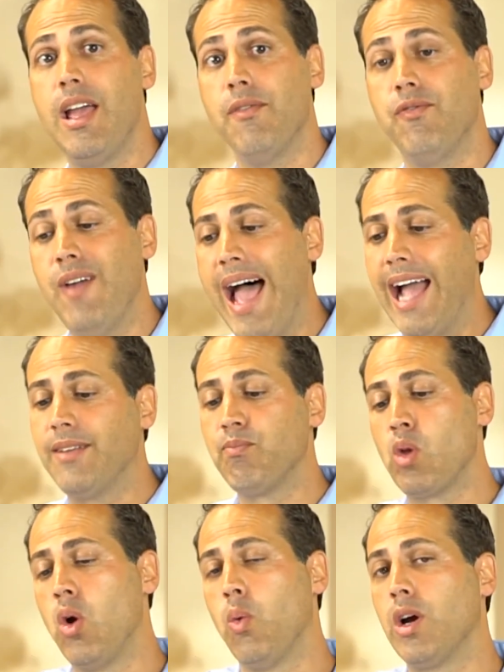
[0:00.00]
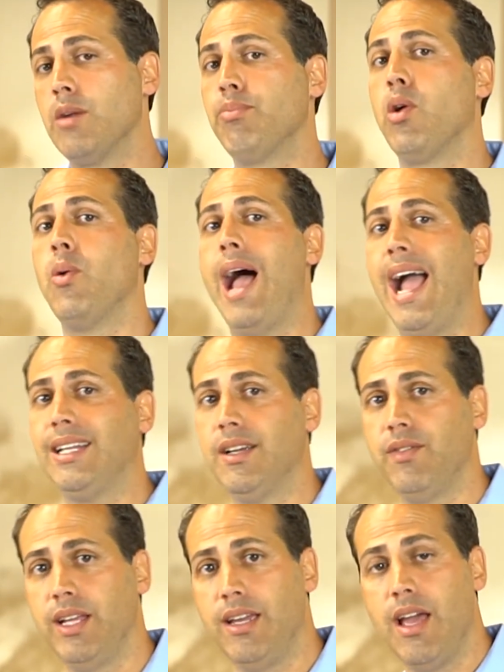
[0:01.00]
In fact, we're going to
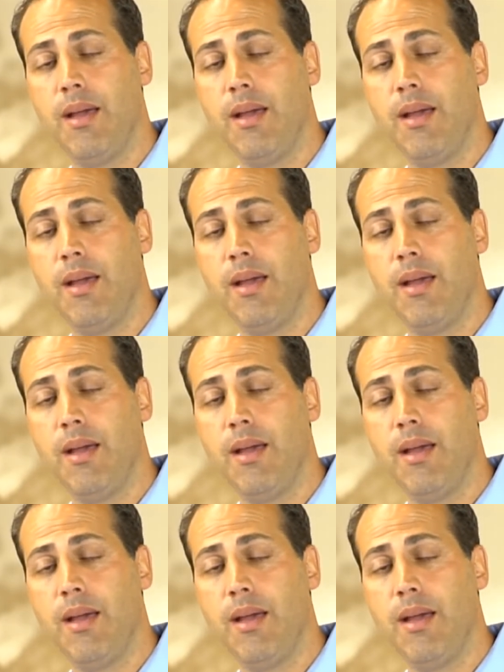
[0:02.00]
proactively